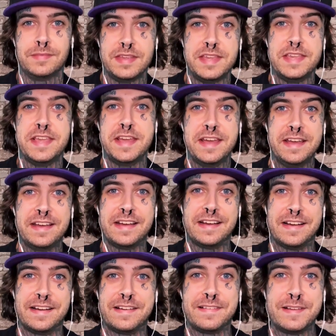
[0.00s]

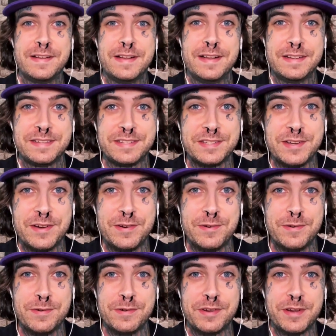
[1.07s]
Yeah,
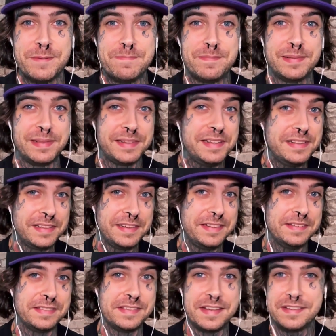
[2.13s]
so completely
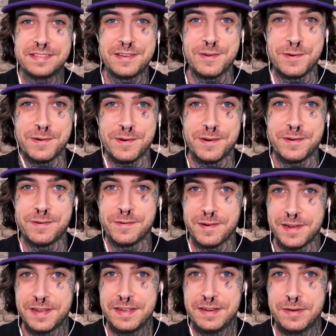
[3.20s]
deathcore,
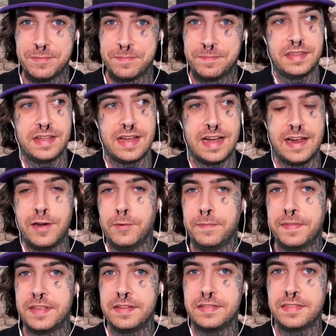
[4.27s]
right? I don't
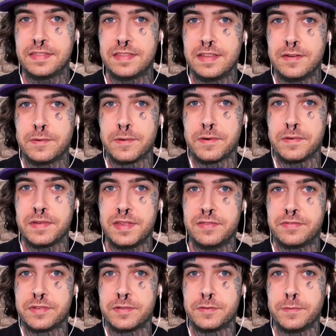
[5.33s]
think they were
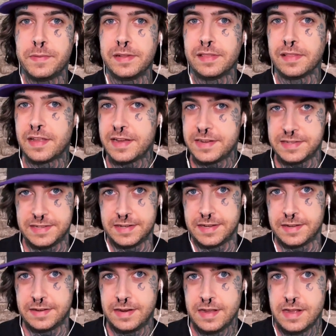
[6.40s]
even realizing
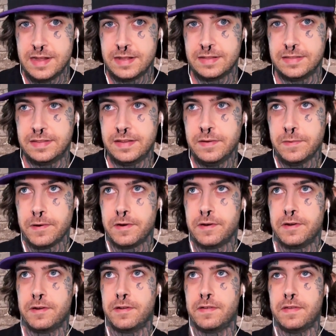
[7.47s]
it. They
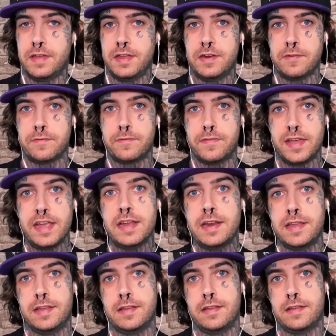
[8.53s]
were
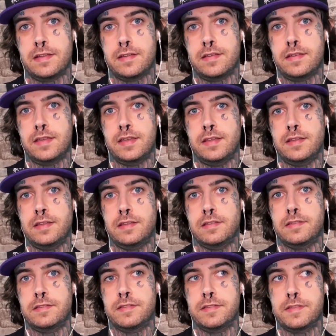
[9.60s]
innovating
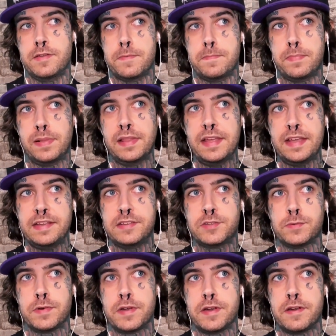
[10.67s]
in a place
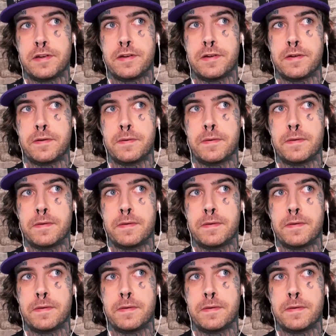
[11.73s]
where